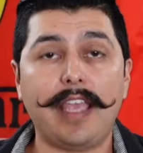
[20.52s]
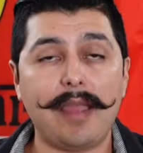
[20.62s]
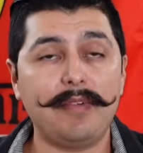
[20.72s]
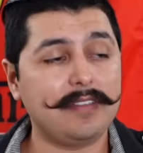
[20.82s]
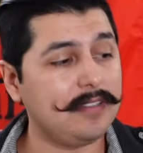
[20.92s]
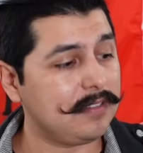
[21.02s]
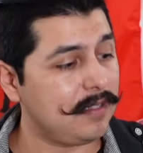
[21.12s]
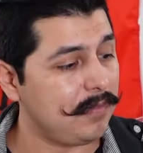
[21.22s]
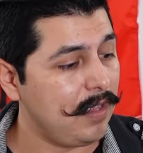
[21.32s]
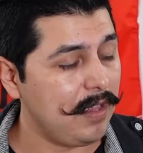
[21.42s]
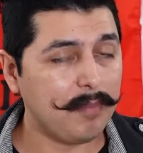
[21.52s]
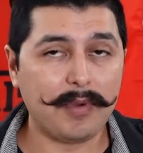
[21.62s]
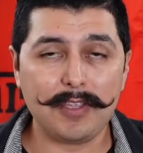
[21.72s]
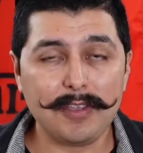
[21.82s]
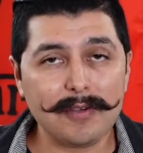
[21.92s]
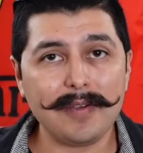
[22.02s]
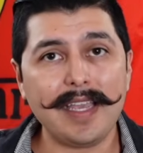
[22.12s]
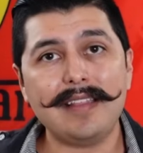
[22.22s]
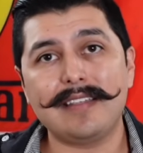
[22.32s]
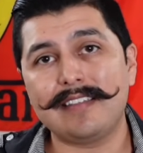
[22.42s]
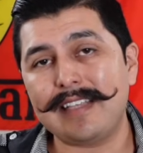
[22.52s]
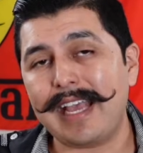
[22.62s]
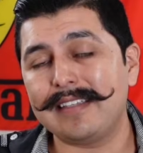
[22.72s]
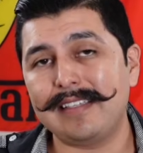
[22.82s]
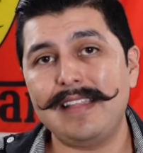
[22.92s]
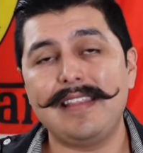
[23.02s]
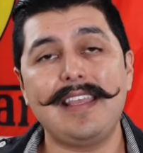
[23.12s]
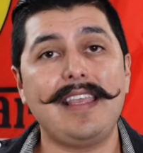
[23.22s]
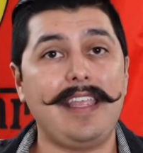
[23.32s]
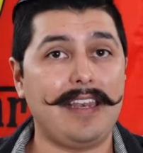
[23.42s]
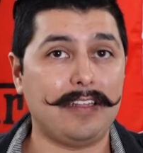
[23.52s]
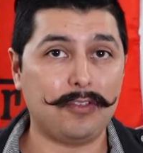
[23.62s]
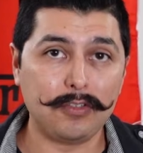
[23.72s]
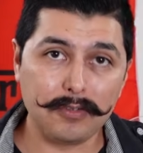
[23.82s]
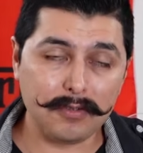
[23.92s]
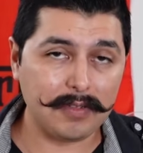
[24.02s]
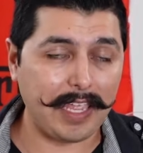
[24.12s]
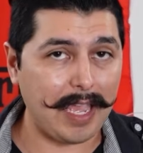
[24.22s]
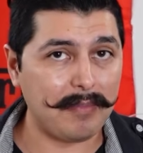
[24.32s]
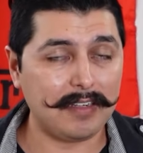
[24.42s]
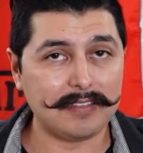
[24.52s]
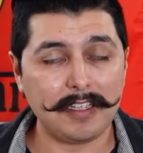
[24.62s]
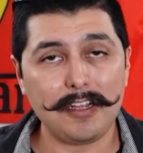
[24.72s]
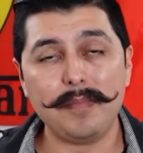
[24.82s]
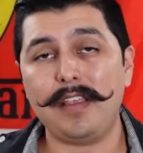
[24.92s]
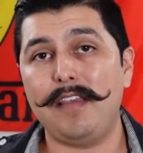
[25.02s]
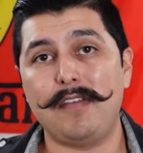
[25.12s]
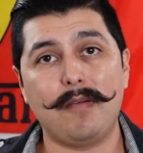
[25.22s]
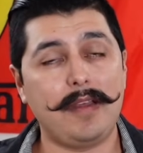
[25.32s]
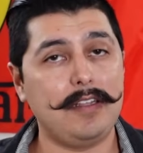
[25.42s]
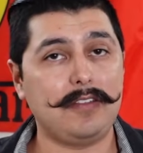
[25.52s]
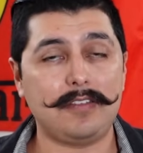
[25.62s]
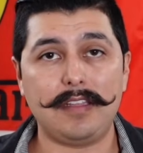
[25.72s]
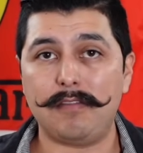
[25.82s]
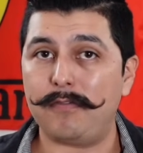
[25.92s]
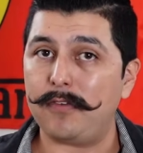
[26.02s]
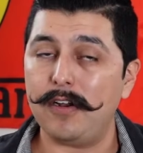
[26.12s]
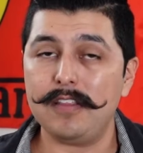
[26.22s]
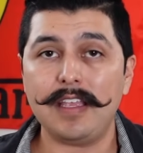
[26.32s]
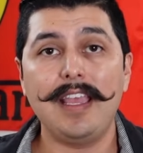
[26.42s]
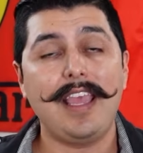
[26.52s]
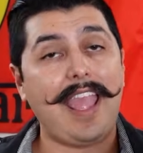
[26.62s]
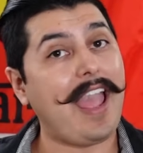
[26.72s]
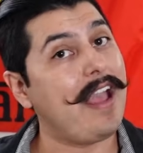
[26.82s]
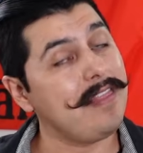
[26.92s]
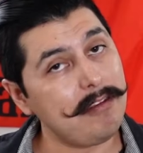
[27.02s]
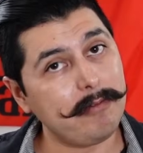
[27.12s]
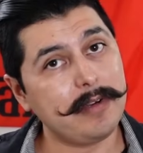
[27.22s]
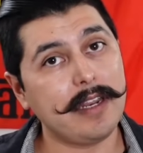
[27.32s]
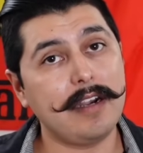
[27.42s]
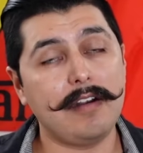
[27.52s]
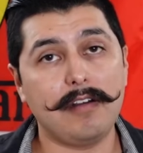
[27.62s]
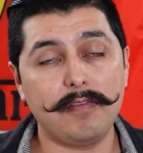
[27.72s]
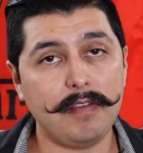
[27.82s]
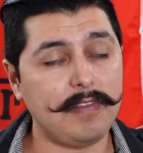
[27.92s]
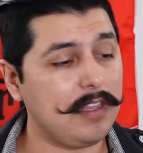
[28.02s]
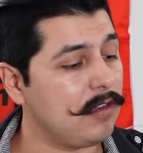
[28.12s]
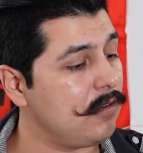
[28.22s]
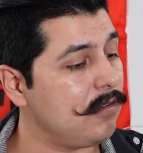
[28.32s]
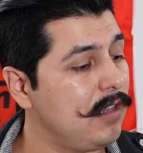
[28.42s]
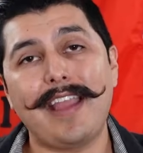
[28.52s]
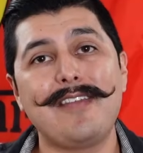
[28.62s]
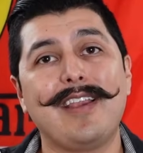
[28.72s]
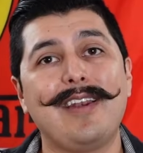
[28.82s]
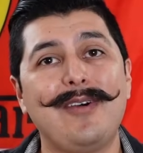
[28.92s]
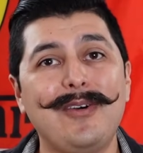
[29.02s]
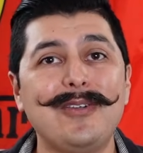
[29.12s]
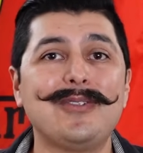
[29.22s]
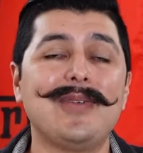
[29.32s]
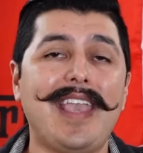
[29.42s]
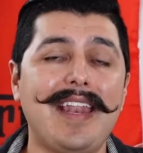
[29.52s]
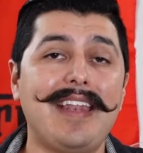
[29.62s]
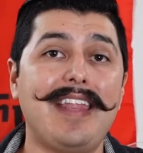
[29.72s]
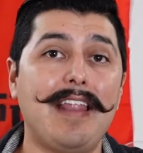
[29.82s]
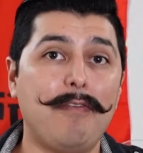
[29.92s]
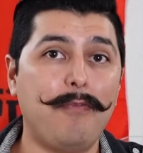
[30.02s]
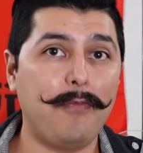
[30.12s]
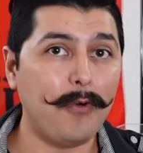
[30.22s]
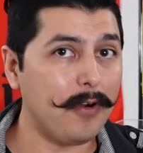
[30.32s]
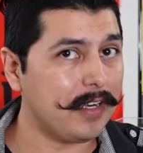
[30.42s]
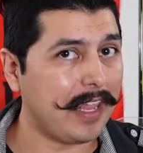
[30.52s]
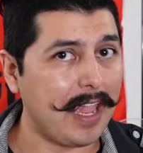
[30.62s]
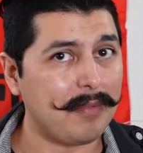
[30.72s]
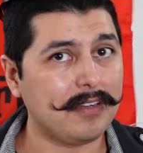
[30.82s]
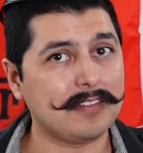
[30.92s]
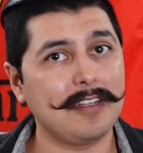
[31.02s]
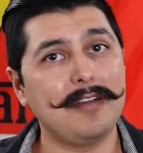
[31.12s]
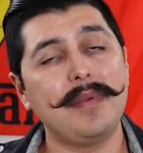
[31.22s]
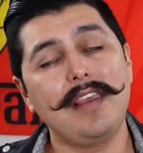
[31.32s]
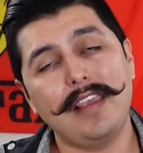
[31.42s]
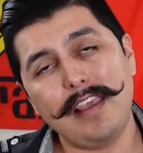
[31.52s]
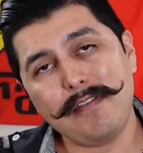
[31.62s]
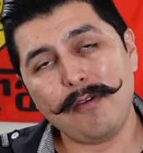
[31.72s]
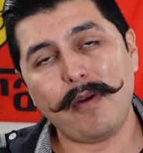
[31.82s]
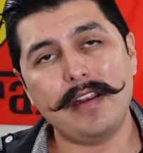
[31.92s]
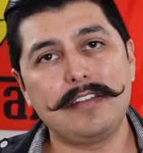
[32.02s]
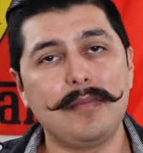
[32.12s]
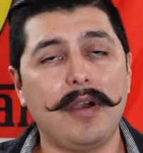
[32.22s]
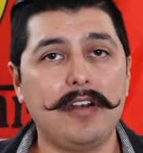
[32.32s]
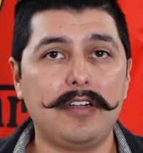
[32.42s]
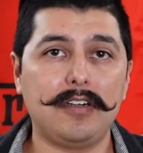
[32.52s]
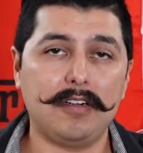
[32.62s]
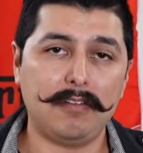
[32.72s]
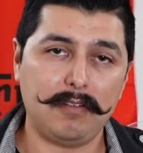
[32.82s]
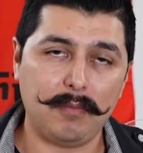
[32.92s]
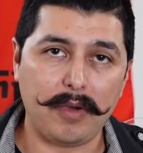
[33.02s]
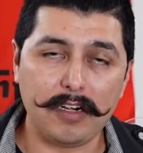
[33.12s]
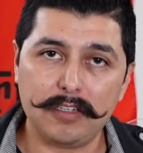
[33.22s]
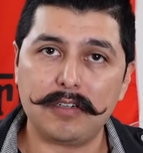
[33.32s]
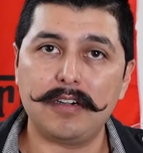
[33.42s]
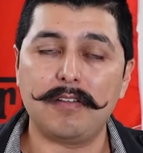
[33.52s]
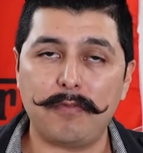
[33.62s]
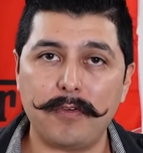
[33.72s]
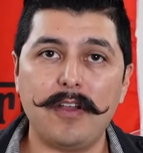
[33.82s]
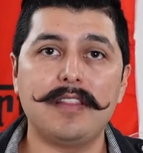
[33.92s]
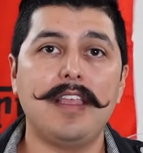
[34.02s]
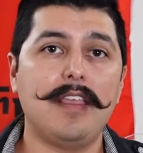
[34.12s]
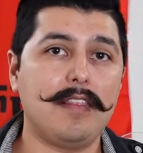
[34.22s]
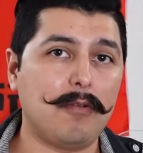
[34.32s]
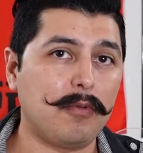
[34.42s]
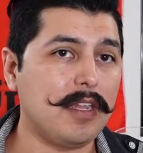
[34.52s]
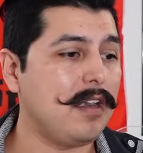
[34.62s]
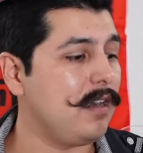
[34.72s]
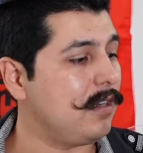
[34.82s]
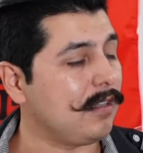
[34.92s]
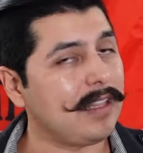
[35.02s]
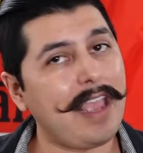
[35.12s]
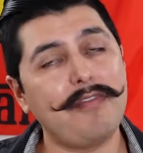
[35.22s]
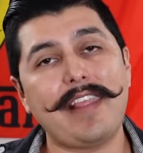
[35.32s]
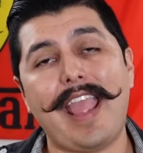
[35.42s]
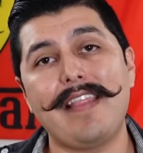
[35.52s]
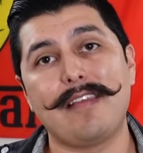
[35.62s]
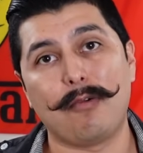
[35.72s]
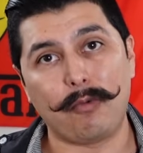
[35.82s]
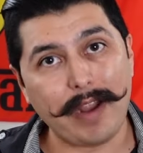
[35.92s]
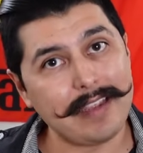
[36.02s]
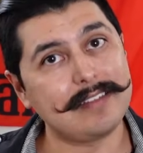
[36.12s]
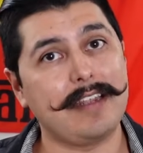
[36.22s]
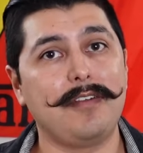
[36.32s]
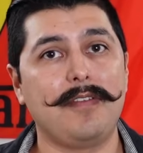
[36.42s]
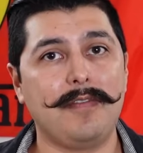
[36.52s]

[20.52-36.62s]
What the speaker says: camera system, but you could get the exact same thing in a 2-camera setup if you wanted to see the front and the rear of the vehicle, and you can also get it in a 4-camera setup if you wanted to monitor the front, the rear, the left, and the right side of the